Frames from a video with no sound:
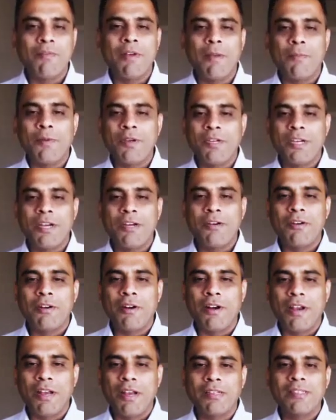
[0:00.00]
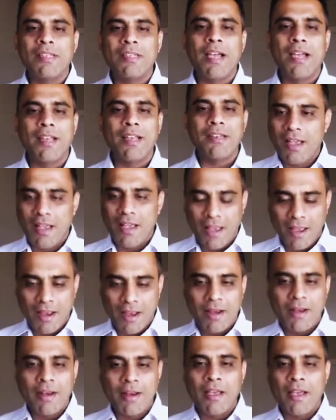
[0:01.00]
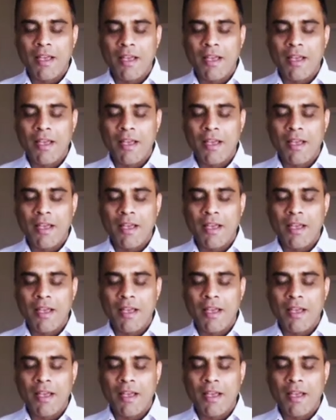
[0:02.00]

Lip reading: Appreciate your insight. And